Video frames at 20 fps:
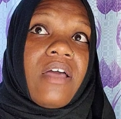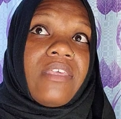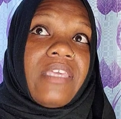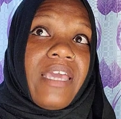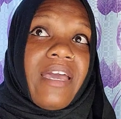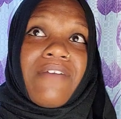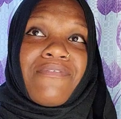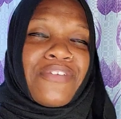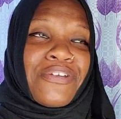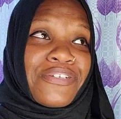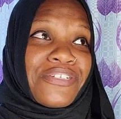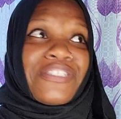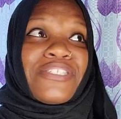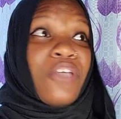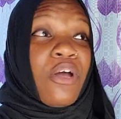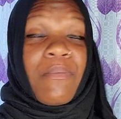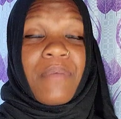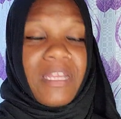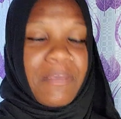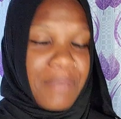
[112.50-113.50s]
yeah there are
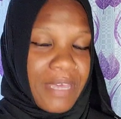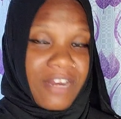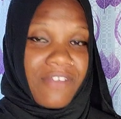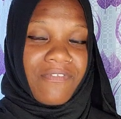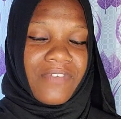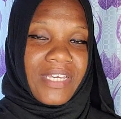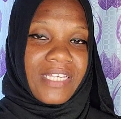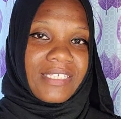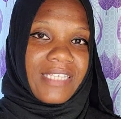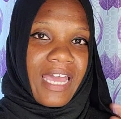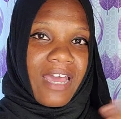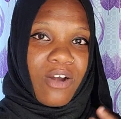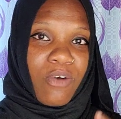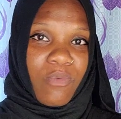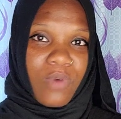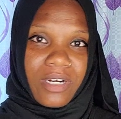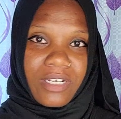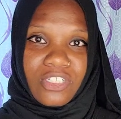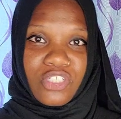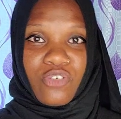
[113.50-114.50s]
just so many benefits i
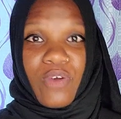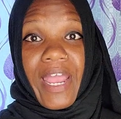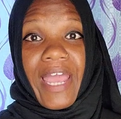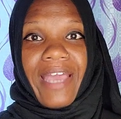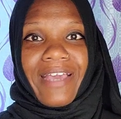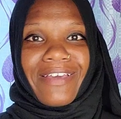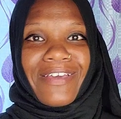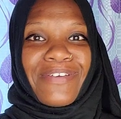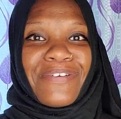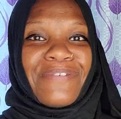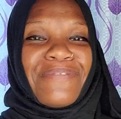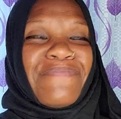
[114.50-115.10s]
don't want to drag